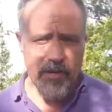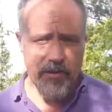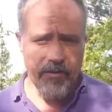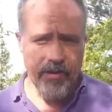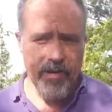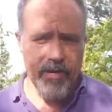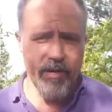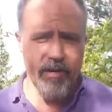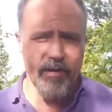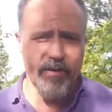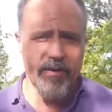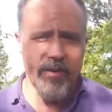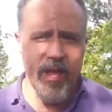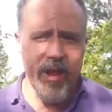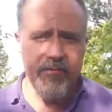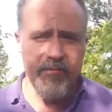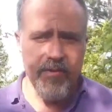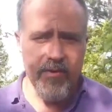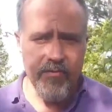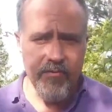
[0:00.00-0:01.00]
don't eat it
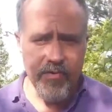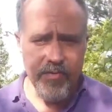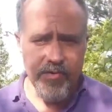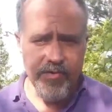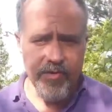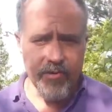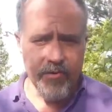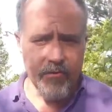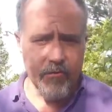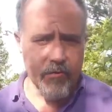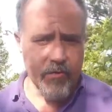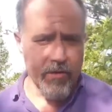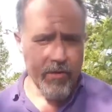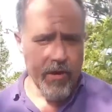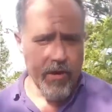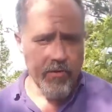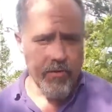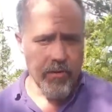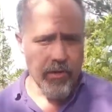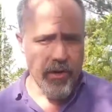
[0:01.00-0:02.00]
until after you've consulted with a
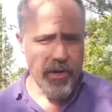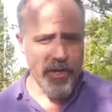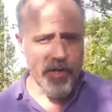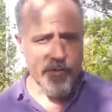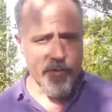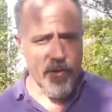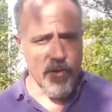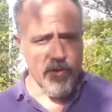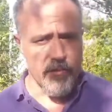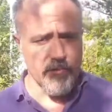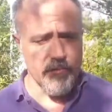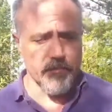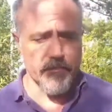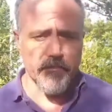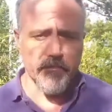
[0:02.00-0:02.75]
local expert.